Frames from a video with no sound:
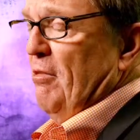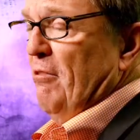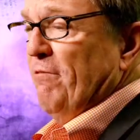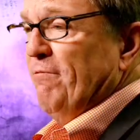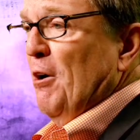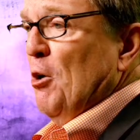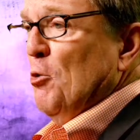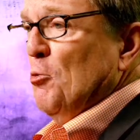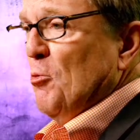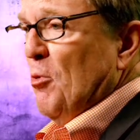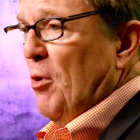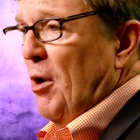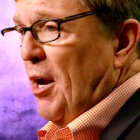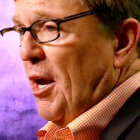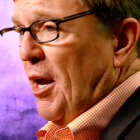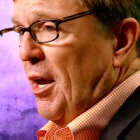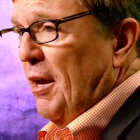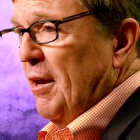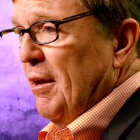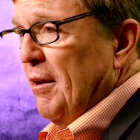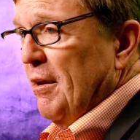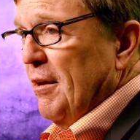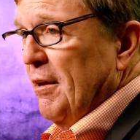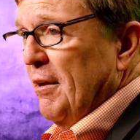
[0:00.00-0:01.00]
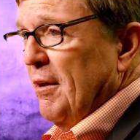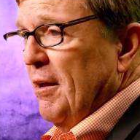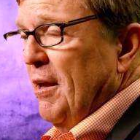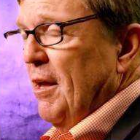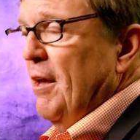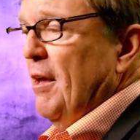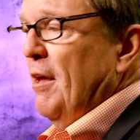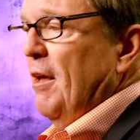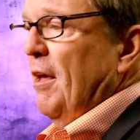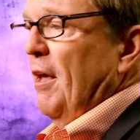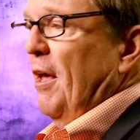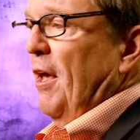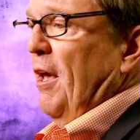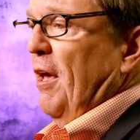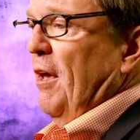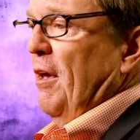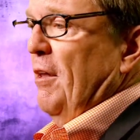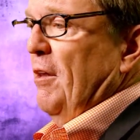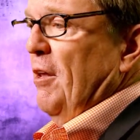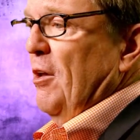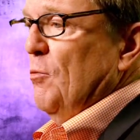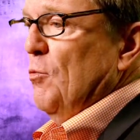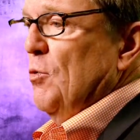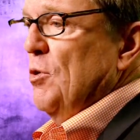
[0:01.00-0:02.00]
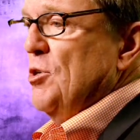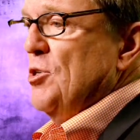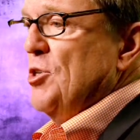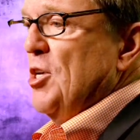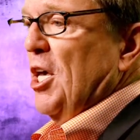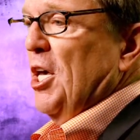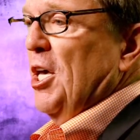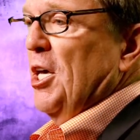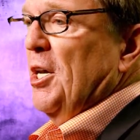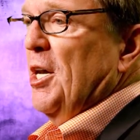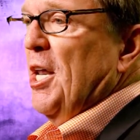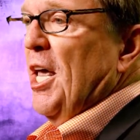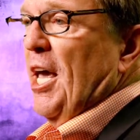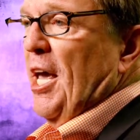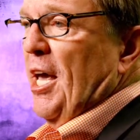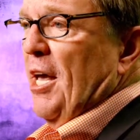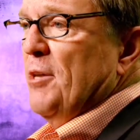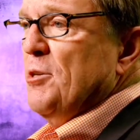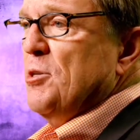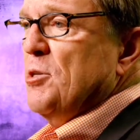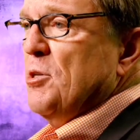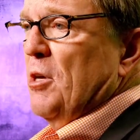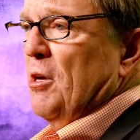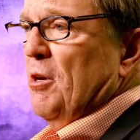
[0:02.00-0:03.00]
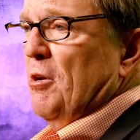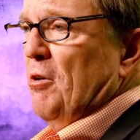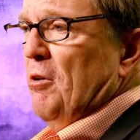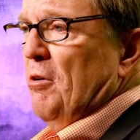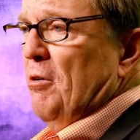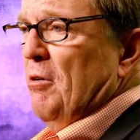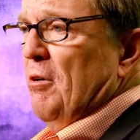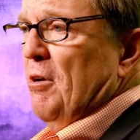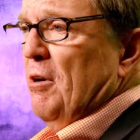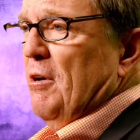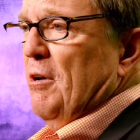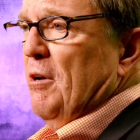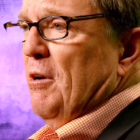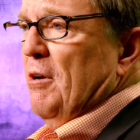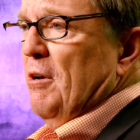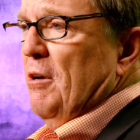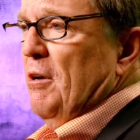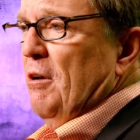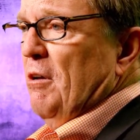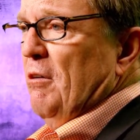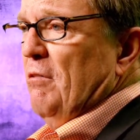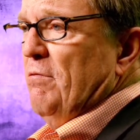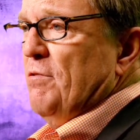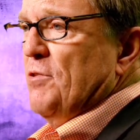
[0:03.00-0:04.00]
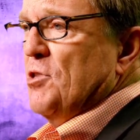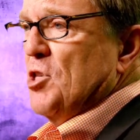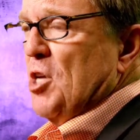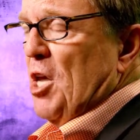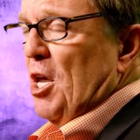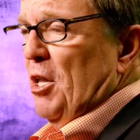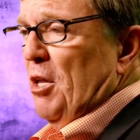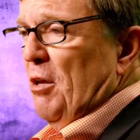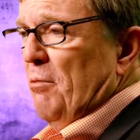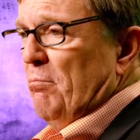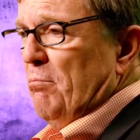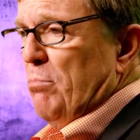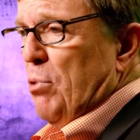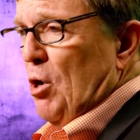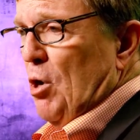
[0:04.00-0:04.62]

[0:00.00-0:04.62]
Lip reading: The phone rang and it was Ed Adsinger of Salem